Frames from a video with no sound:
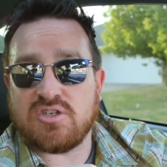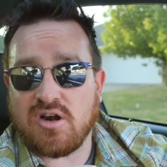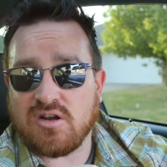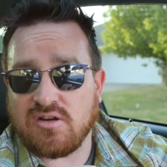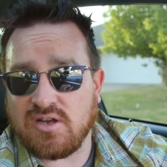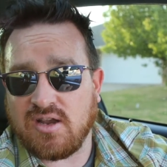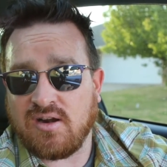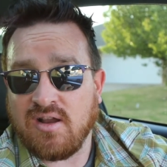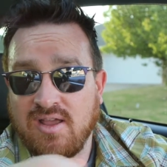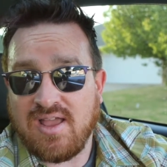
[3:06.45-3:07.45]
darker
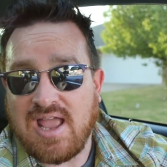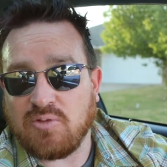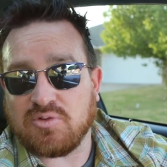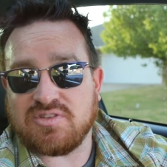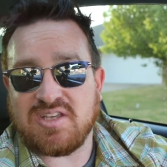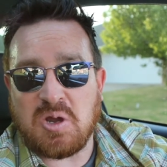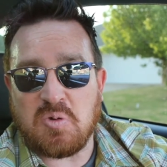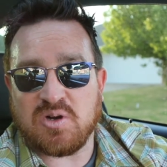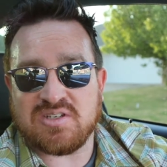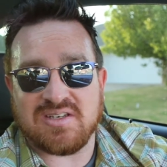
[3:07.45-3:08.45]
here, and we'll see how it
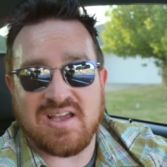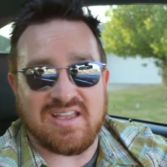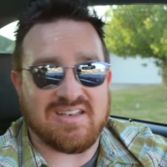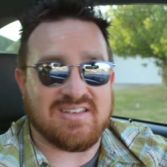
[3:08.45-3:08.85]
works at night.